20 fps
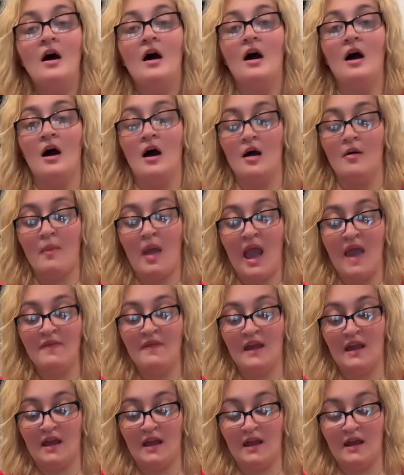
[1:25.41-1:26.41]
And
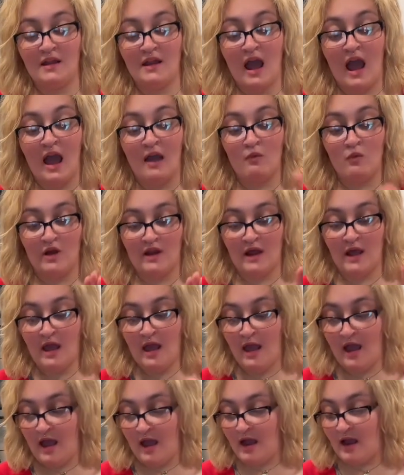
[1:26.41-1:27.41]
then I went
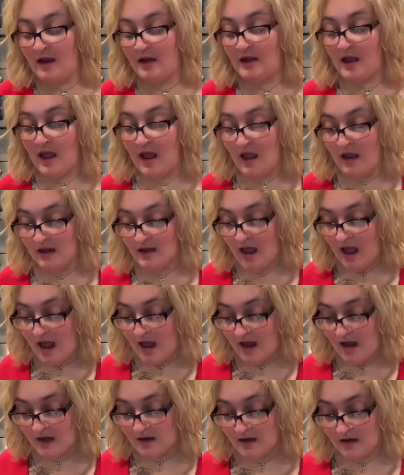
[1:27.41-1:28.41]
ahead and
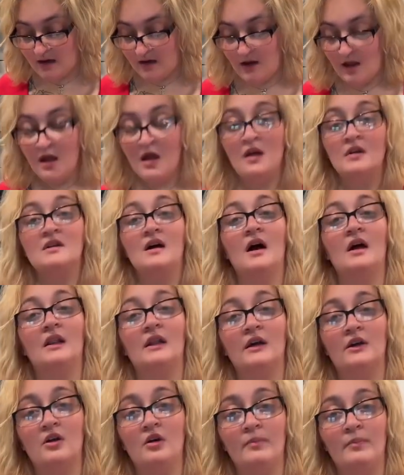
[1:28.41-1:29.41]
added a
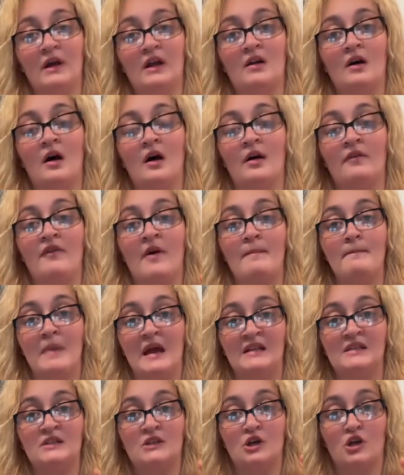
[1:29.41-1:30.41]
little bit of
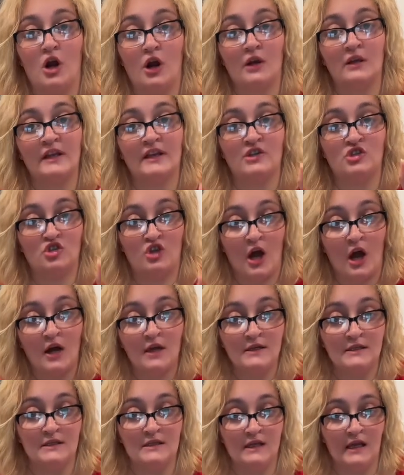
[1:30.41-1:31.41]
minced garlic
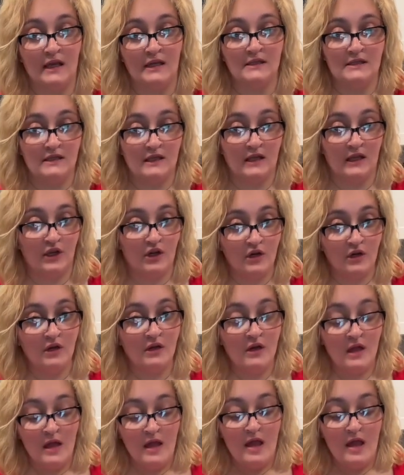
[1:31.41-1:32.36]
chunks into here.